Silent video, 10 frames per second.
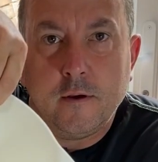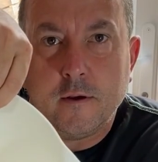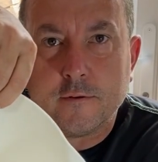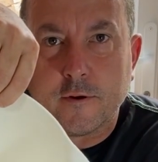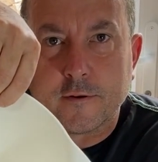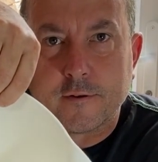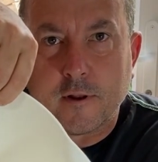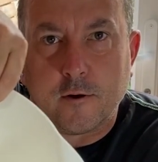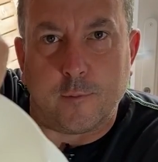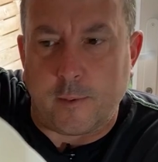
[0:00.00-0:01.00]
So that's a
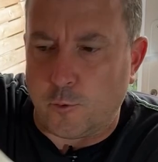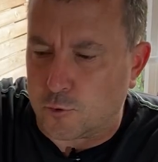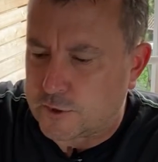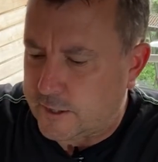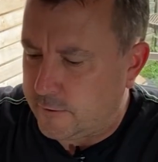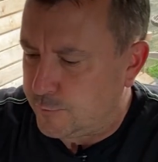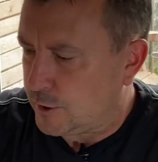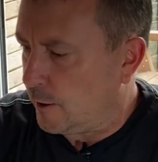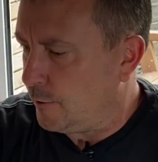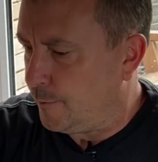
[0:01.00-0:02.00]
little bit more serum to
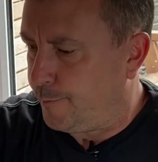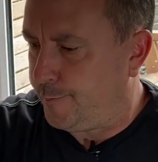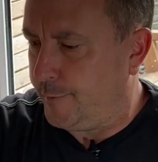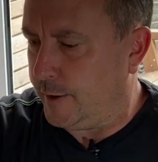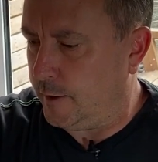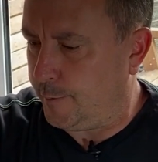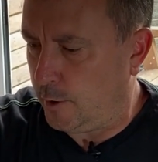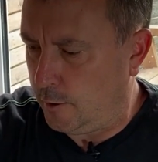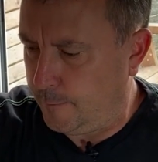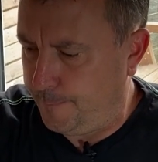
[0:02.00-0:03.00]
go in the
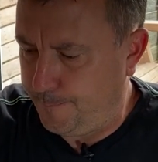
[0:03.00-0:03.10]
pot.